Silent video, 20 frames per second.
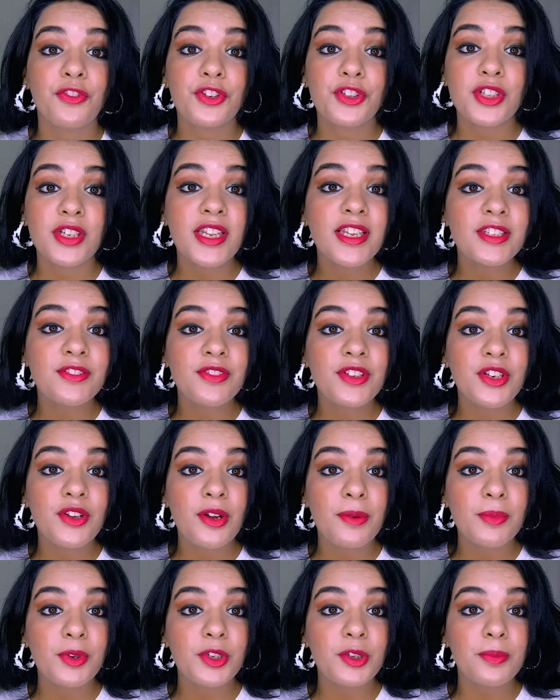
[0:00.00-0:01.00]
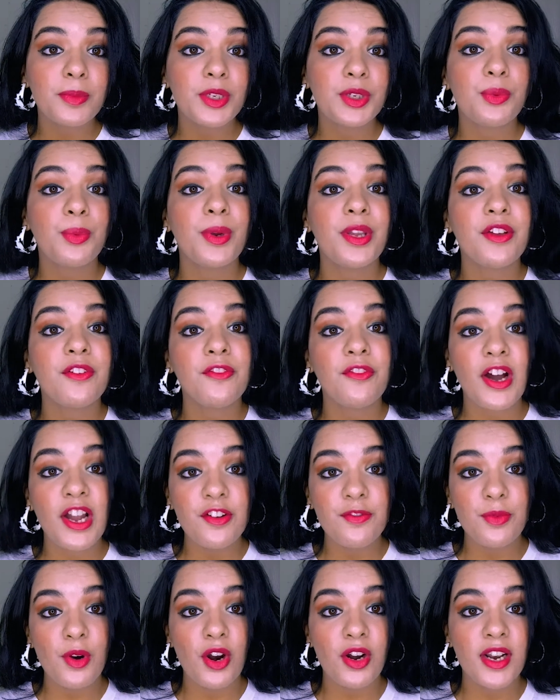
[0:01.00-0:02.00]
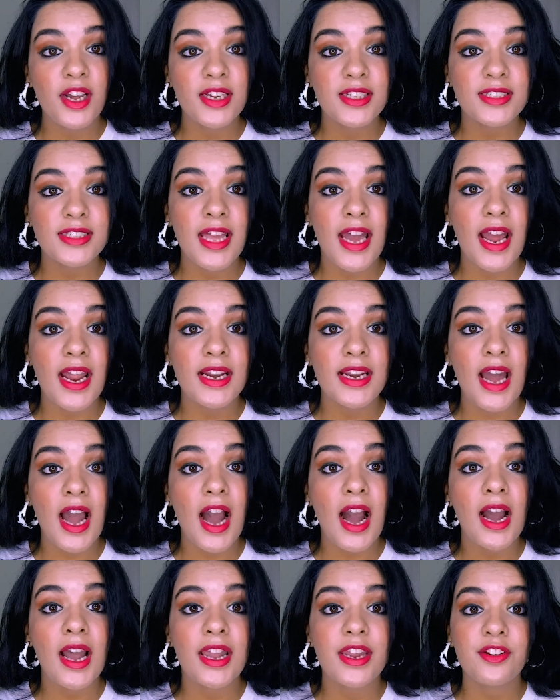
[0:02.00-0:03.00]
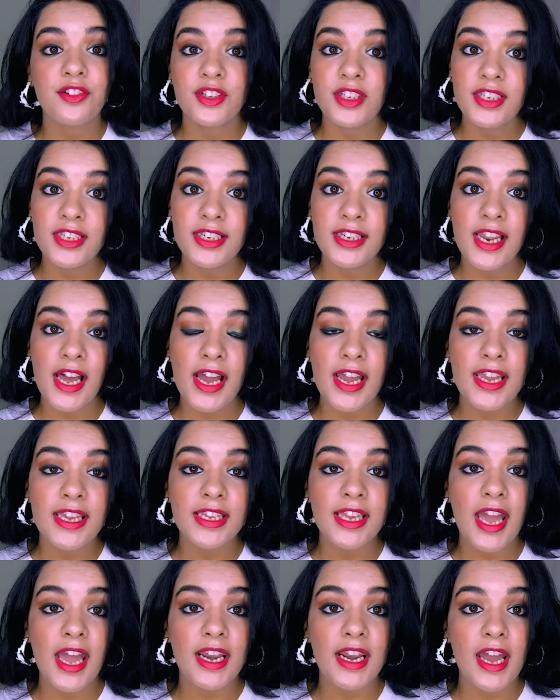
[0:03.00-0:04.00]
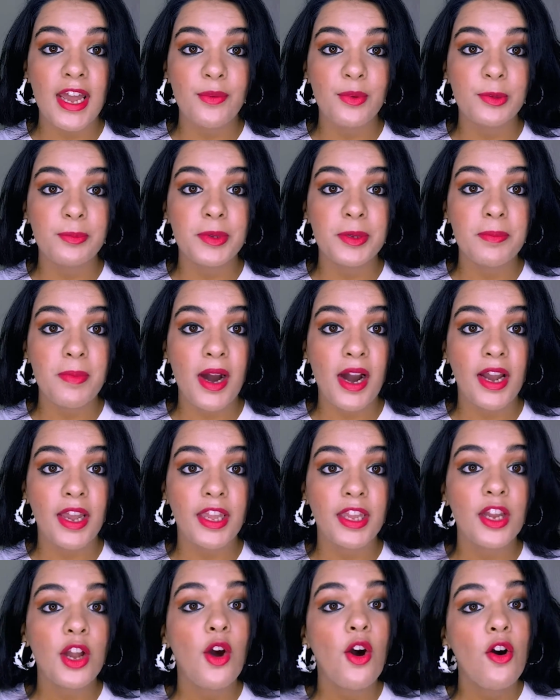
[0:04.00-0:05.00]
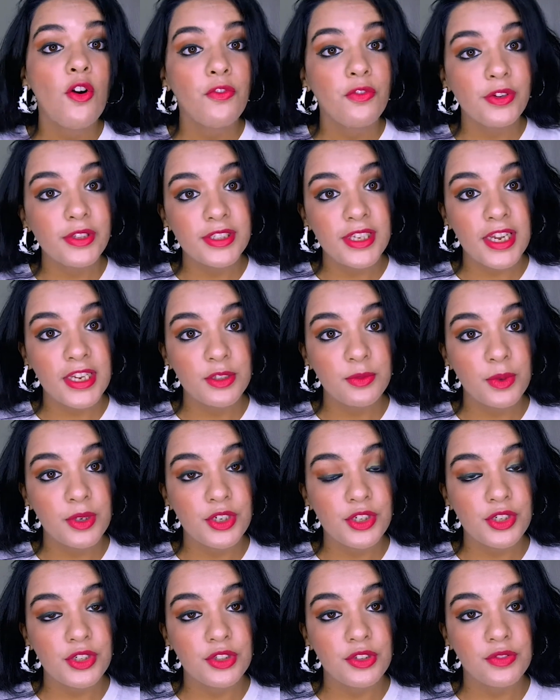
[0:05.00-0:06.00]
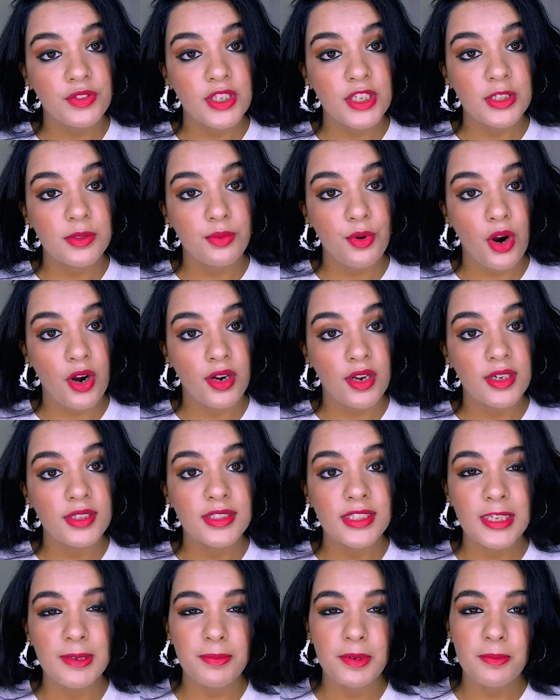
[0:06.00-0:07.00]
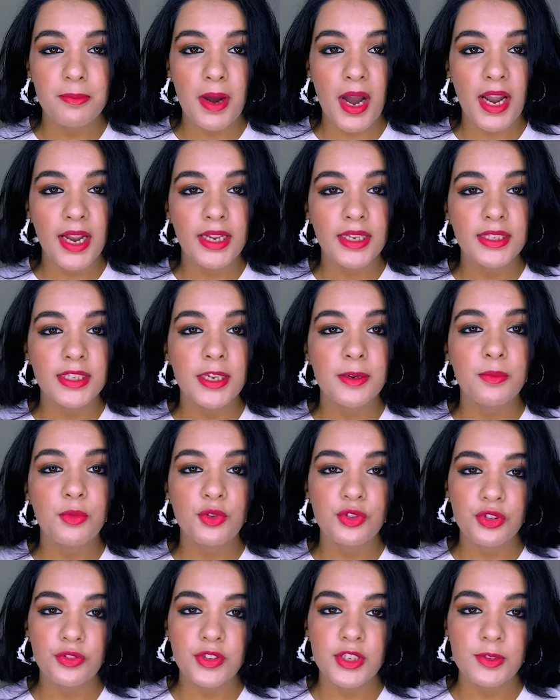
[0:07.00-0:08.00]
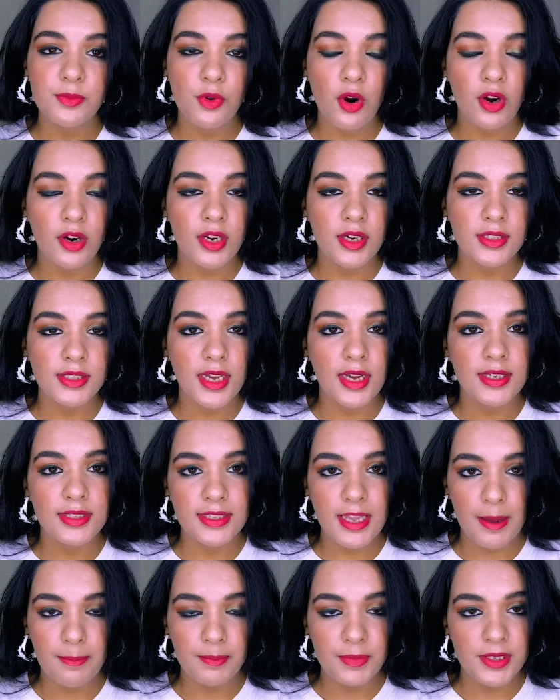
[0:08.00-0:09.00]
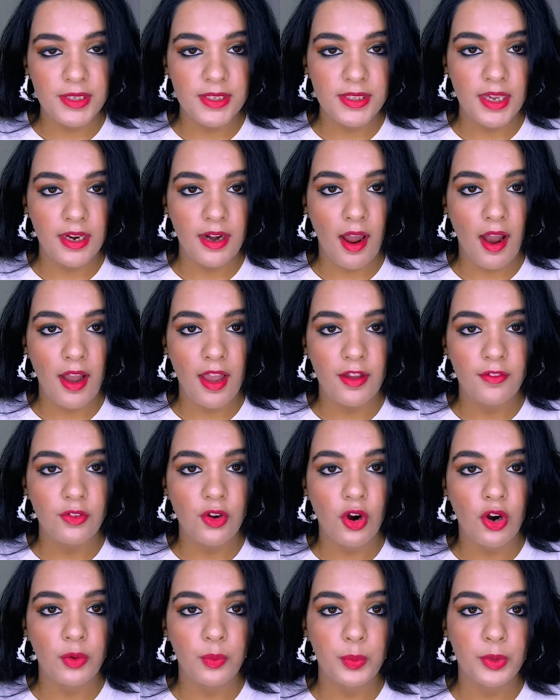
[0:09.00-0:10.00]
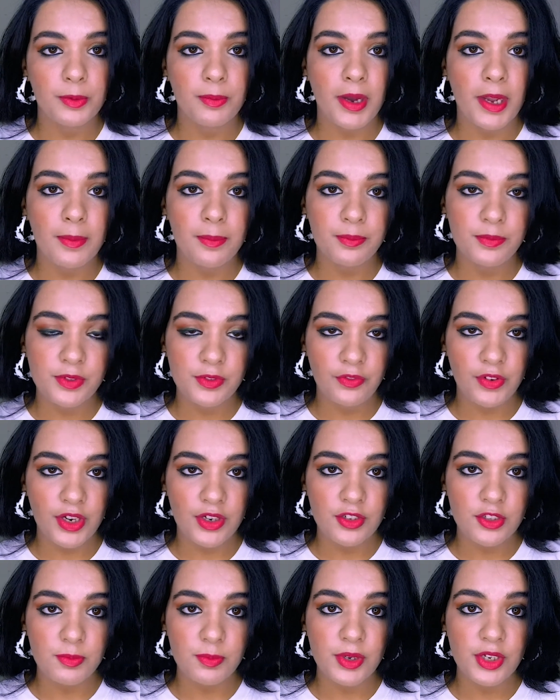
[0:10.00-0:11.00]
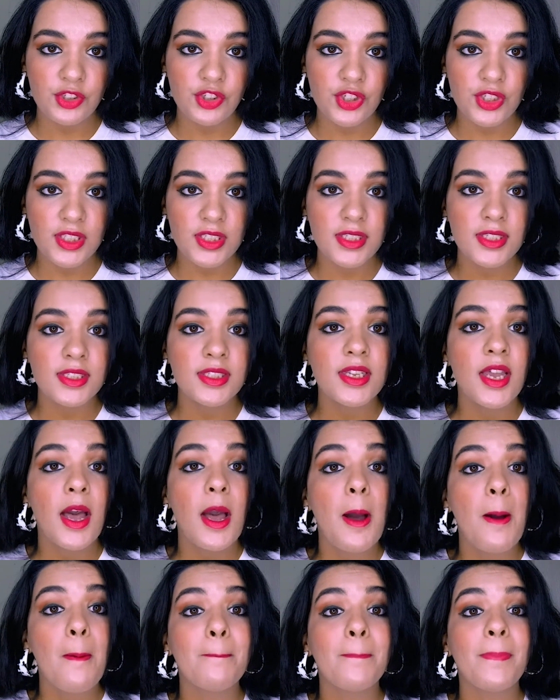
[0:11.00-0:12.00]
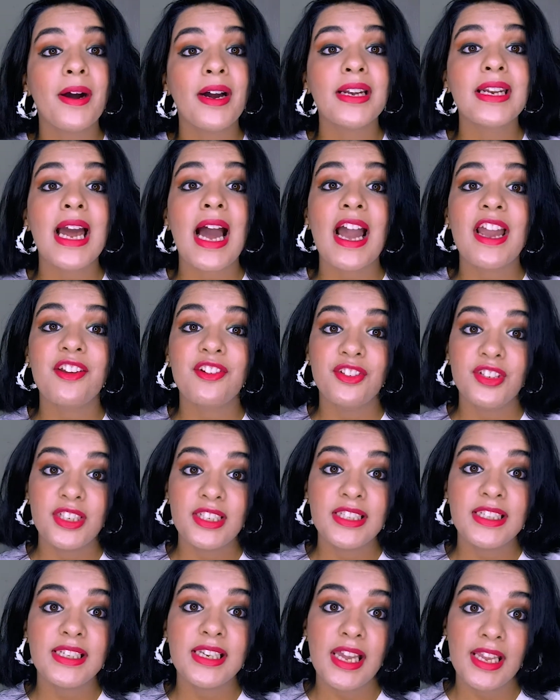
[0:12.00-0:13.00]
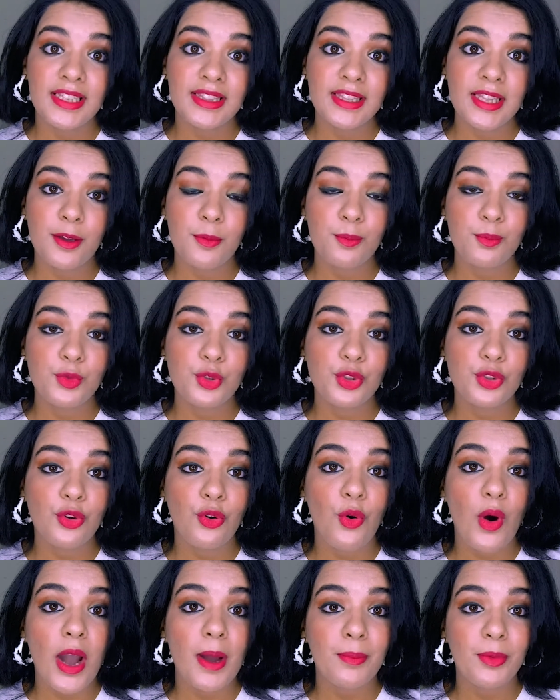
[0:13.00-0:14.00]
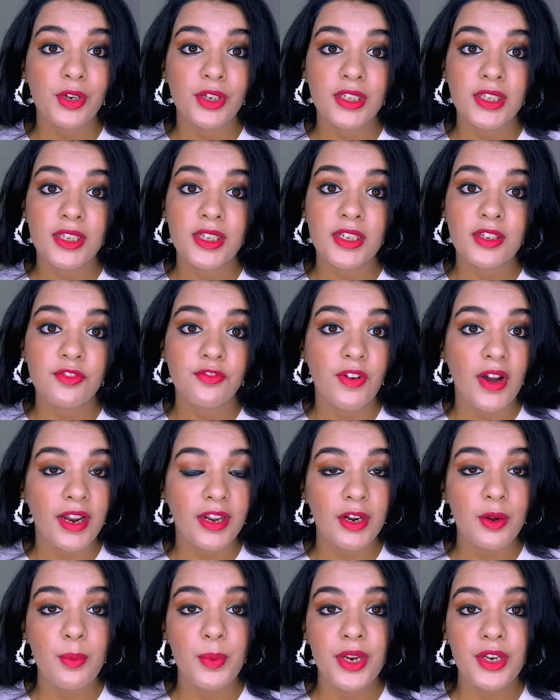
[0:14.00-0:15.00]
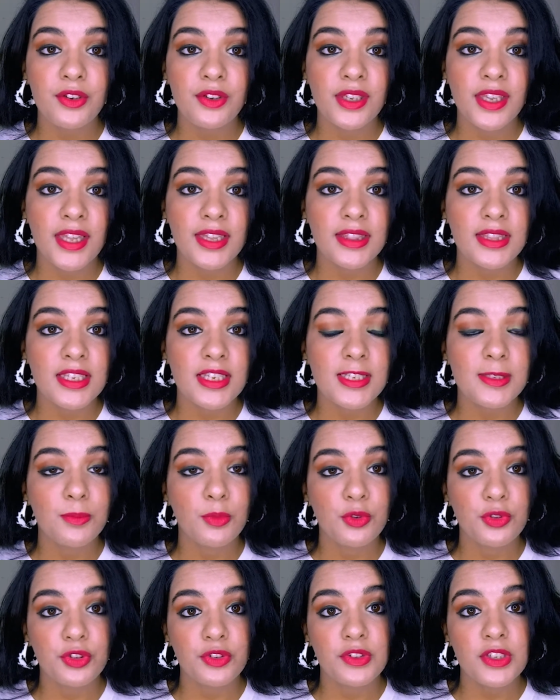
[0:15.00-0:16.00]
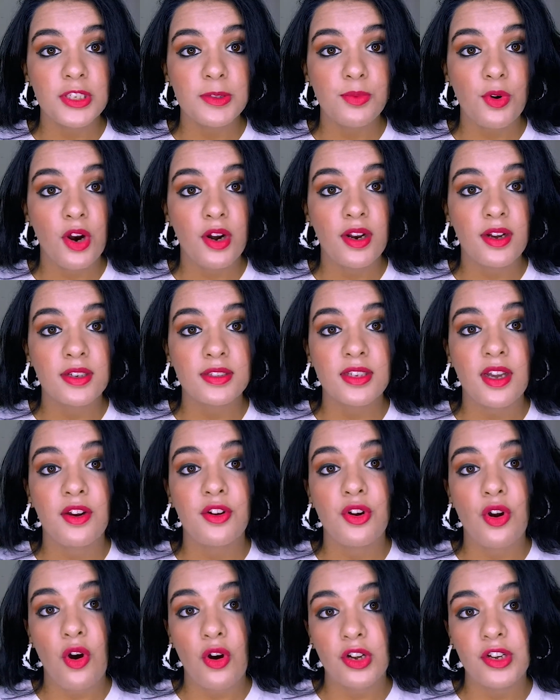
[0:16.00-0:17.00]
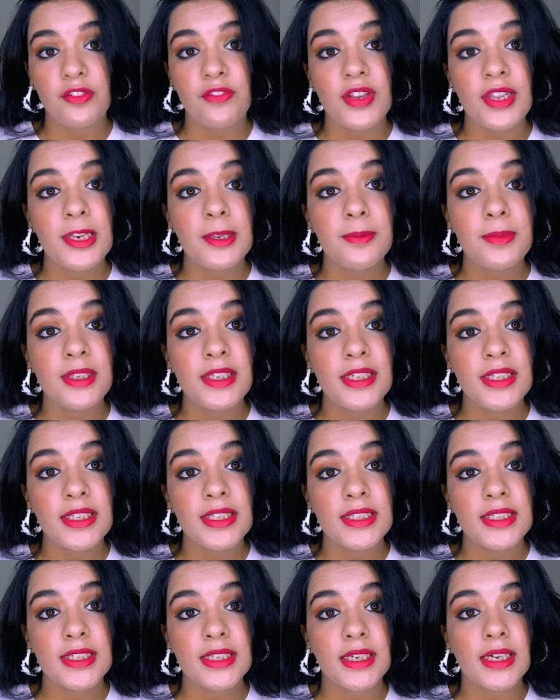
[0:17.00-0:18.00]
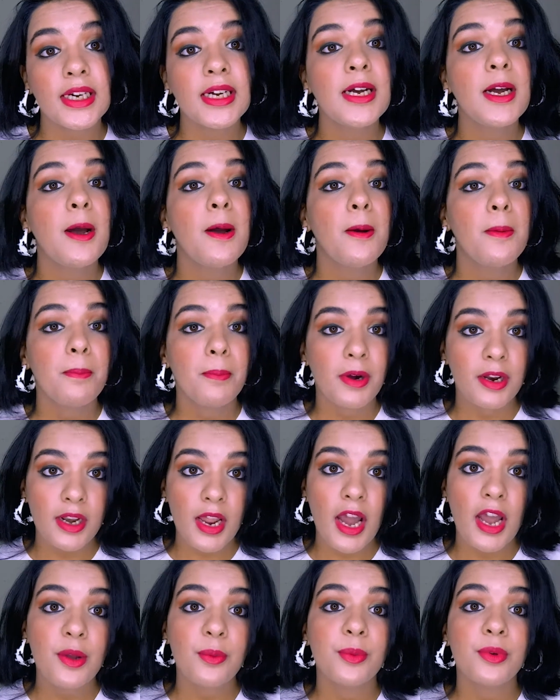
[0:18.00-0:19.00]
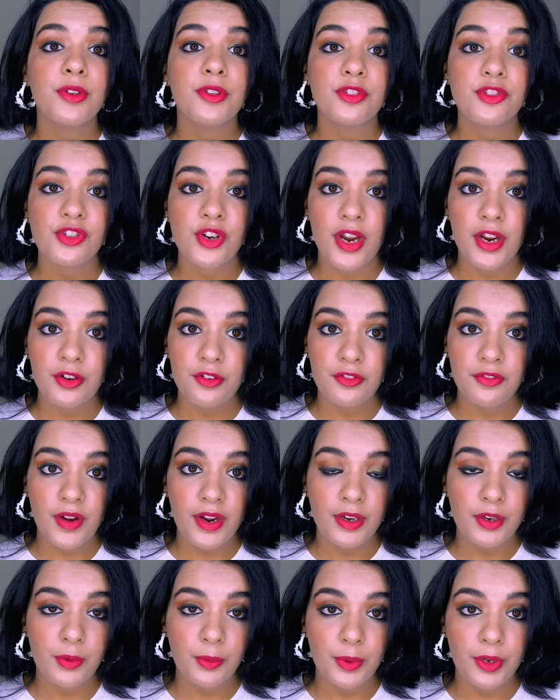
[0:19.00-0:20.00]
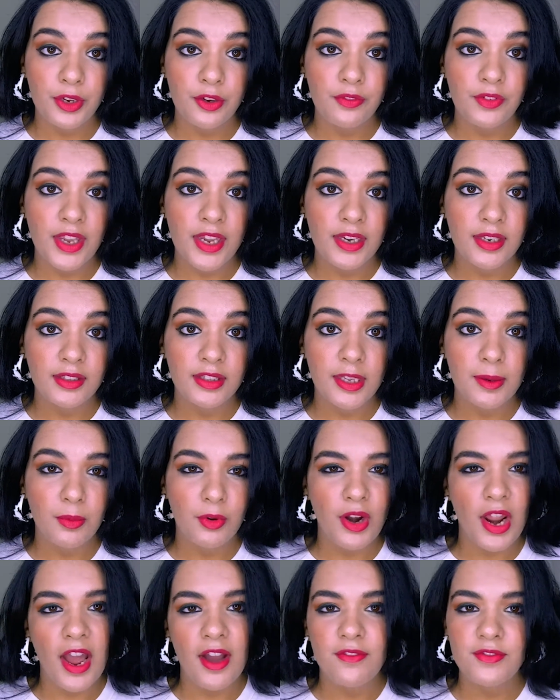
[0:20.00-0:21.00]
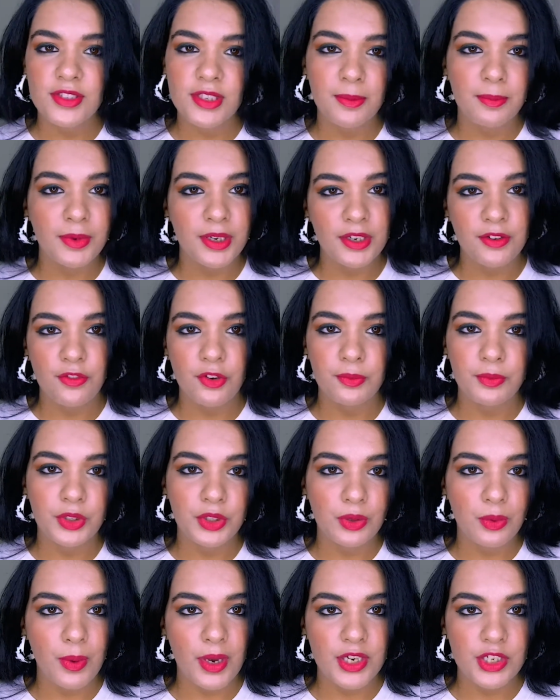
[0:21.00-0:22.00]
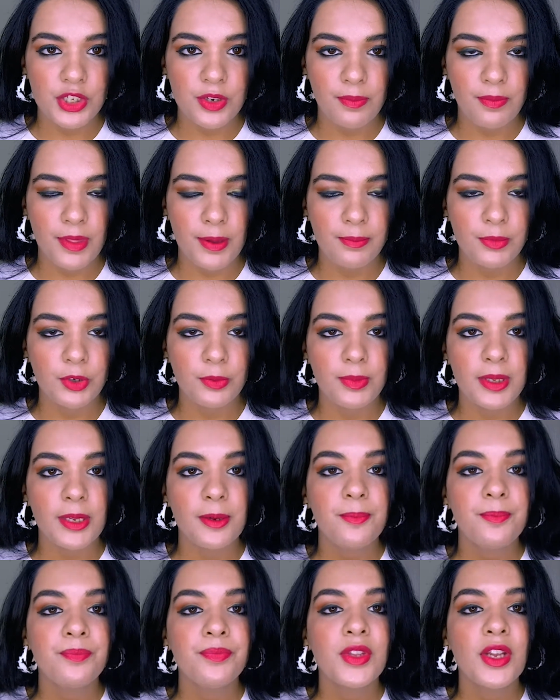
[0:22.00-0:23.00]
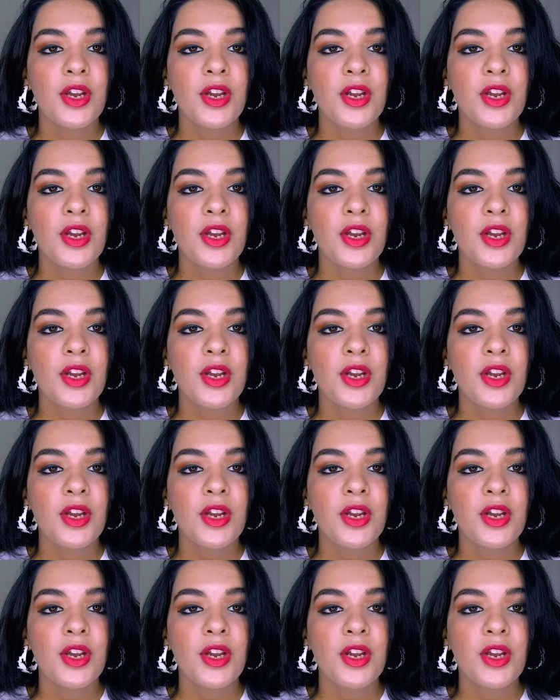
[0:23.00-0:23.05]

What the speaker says: for today's video, I'm going to be doing 5 products that I really like, and I will be buying full size versions of these products. Keep in mind that most of these products are samples that I have got with my various purchases, but I really like them. So I'm going to find a way to get these. Most of these products are not available in India, but I will try to find a way of getting them or have somebody from the US ship them to me.